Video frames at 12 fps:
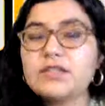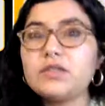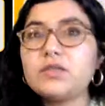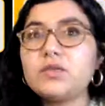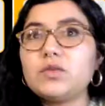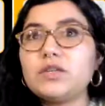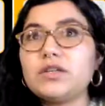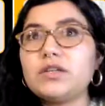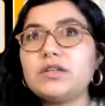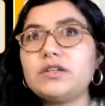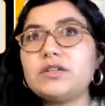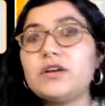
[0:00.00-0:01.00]
So when
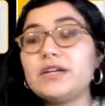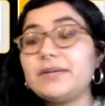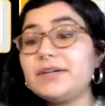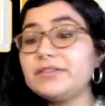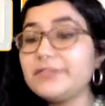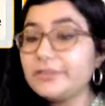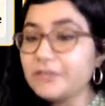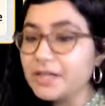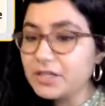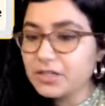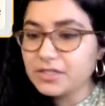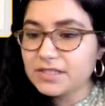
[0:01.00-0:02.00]
we're talking about a
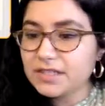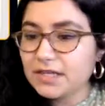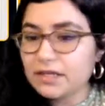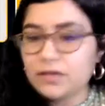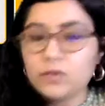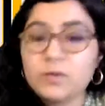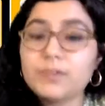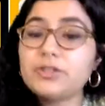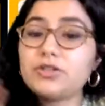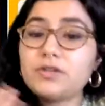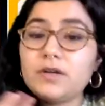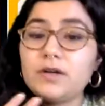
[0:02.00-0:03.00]
Likert scale,
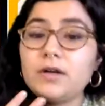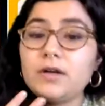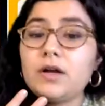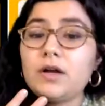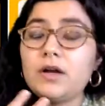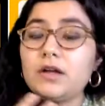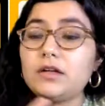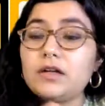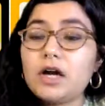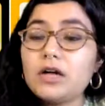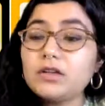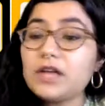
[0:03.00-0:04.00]
which
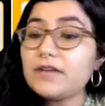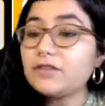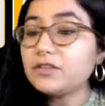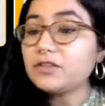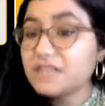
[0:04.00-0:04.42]
a level of